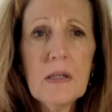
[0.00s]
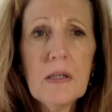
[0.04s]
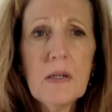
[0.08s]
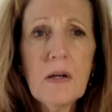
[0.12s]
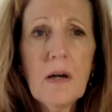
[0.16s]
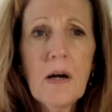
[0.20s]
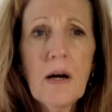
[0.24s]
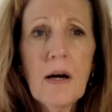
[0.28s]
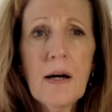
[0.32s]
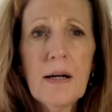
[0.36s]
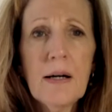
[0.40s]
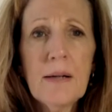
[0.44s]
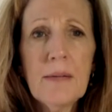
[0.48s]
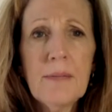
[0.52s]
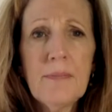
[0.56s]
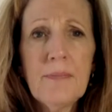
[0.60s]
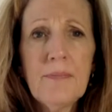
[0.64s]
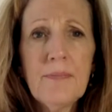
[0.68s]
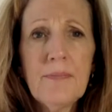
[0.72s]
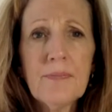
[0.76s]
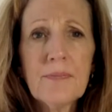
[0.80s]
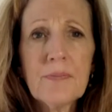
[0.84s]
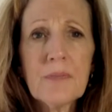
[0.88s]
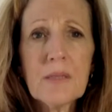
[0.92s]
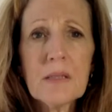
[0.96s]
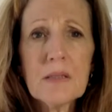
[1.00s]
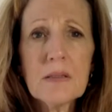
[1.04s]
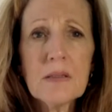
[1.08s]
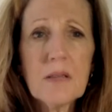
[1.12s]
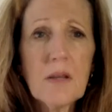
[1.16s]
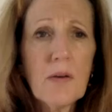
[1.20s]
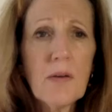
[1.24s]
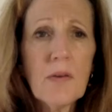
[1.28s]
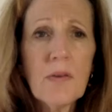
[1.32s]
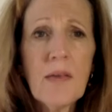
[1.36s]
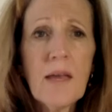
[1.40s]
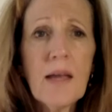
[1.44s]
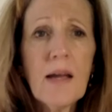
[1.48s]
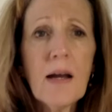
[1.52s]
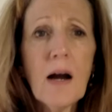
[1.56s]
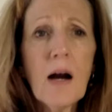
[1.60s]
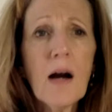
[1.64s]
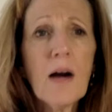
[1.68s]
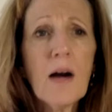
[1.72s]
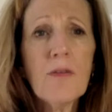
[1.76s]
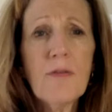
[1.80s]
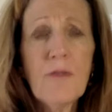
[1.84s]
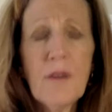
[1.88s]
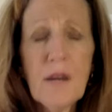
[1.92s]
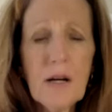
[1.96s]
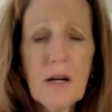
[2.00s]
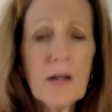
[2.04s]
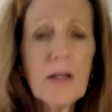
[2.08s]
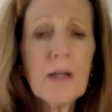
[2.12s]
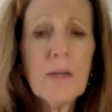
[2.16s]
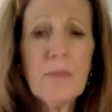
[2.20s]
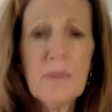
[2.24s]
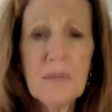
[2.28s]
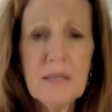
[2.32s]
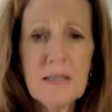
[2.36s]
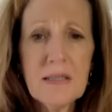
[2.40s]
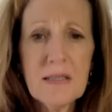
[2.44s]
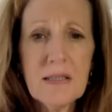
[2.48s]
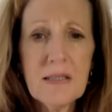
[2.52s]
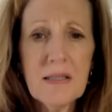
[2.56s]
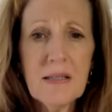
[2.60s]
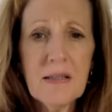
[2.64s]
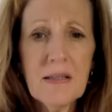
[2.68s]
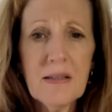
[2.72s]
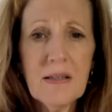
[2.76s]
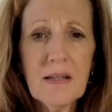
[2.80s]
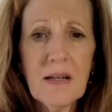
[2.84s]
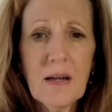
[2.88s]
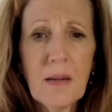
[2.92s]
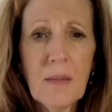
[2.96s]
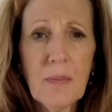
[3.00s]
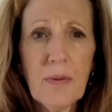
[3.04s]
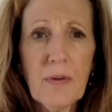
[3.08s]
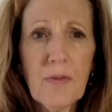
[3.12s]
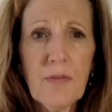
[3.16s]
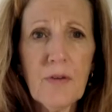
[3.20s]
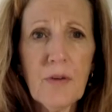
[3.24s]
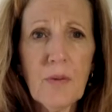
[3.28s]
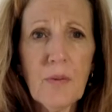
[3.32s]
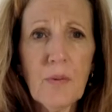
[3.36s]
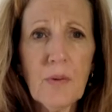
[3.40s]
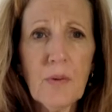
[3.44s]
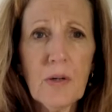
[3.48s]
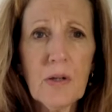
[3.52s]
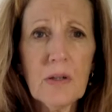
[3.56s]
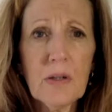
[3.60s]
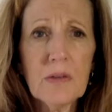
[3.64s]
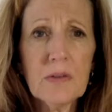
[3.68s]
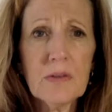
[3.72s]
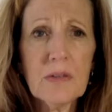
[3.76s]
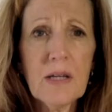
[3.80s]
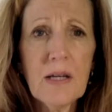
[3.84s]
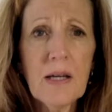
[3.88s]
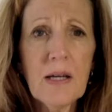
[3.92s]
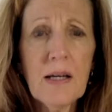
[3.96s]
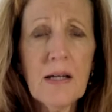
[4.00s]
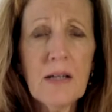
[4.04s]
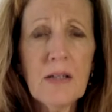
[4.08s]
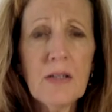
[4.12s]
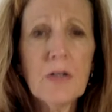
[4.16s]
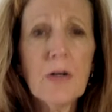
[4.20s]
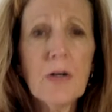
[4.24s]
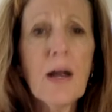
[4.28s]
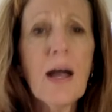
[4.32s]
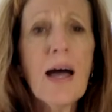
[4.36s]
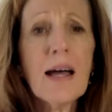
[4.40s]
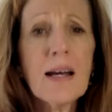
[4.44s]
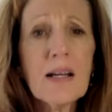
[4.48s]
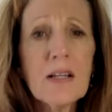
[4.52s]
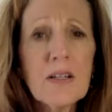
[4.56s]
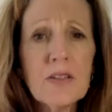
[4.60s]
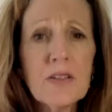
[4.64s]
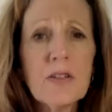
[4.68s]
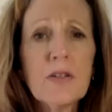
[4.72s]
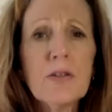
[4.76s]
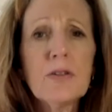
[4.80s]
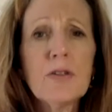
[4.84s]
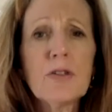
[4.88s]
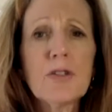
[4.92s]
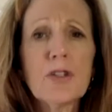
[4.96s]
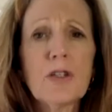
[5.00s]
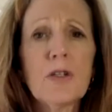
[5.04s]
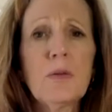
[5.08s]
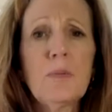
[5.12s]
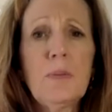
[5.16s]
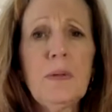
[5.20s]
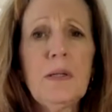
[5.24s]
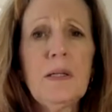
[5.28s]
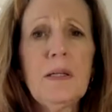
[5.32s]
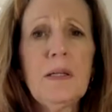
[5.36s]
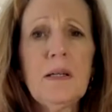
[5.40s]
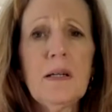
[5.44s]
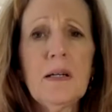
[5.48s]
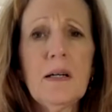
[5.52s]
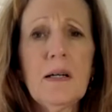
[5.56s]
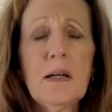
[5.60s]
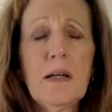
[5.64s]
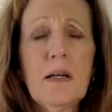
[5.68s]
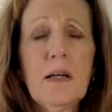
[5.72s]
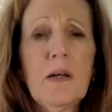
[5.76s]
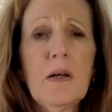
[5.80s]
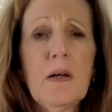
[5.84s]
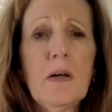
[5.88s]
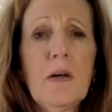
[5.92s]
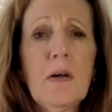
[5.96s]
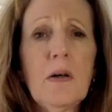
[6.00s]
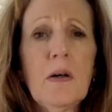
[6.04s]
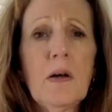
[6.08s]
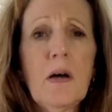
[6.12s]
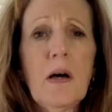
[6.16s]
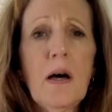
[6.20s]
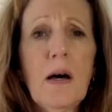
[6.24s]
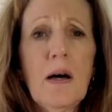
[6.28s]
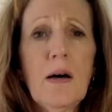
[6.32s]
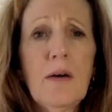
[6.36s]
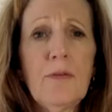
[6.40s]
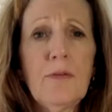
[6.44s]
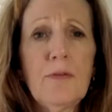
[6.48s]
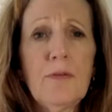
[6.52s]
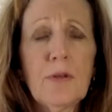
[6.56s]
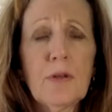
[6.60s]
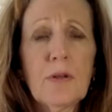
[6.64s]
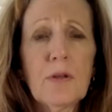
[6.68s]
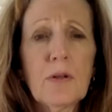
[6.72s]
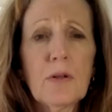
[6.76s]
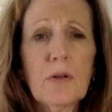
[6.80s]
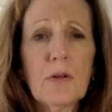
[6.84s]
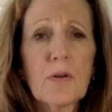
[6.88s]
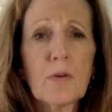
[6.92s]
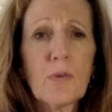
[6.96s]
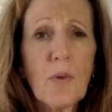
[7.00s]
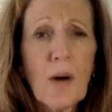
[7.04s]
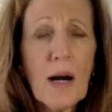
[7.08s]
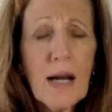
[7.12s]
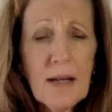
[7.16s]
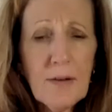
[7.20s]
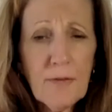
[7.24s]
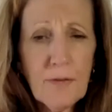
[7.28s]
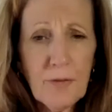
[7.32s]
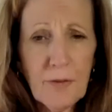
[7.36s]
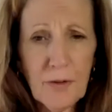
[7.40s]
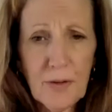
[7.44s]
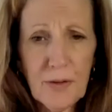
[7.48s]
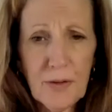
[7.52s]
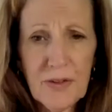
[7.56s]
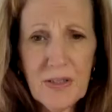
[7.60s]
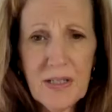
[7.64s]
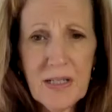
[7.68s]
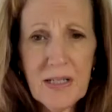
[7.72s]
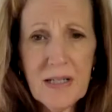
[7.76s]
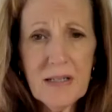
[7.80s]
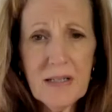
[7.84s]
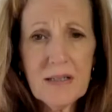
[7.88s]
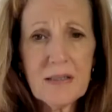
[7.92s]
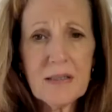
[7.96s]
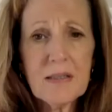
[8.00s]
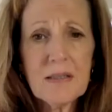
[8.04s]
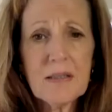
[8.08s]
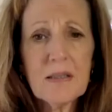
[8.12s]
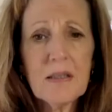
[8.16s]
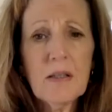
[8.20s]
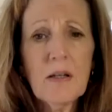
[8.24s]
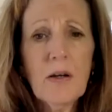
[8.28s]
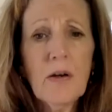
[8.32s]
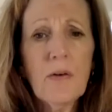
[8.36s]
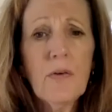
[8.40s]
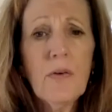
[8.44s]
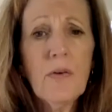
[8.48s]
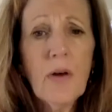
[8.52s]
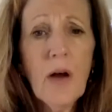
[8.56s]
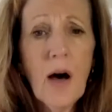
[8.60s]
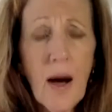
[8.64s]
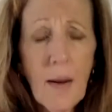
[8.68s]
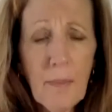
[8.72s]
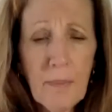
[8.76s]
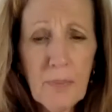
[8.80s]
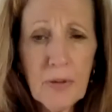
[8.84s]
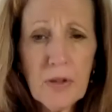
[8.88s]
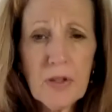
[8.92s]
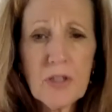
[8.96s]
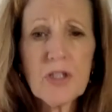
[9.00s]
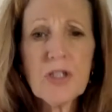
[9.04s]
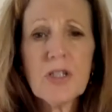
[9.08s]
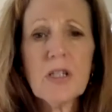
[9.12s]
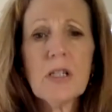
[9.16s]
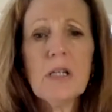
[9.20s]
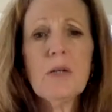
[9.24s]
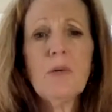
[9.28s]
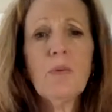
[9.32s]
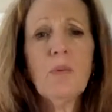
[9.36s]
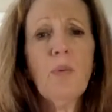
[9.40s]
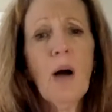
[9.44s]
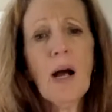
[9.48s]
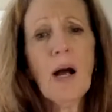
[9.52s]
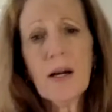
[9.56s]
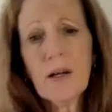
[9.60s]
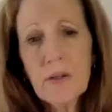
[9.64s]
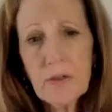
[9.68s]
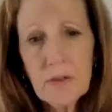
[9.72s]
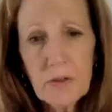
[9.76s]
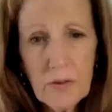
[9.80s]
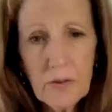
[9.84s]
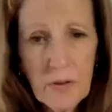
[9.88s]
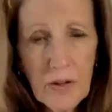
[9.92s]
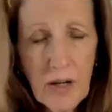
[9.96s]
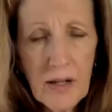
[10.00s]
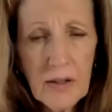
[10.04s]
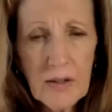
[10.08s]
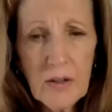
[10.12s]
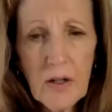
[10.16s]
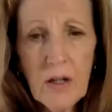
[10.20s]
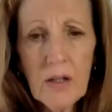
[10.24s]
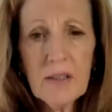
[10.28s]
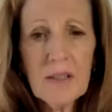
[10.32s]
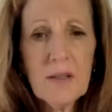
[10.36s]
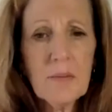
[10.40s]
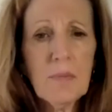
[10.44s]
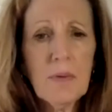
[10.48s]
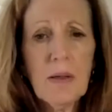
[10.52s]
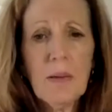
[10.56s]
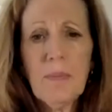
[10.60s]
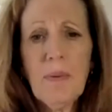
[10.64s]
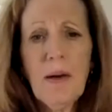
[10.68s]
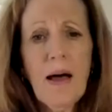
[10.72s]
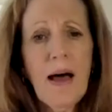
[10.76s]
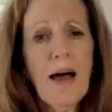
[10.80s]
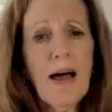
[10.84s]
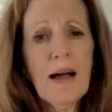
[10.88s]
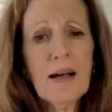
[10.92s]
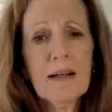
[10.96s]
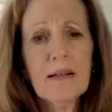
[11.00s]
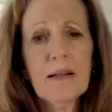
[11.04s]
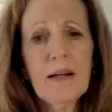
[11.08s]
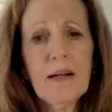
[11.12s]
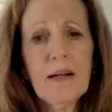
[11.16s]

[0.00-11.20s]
So they are very busy in the nonprofit world, and your attitude should be of gratefulness, not pushy. Why are you not calling me back?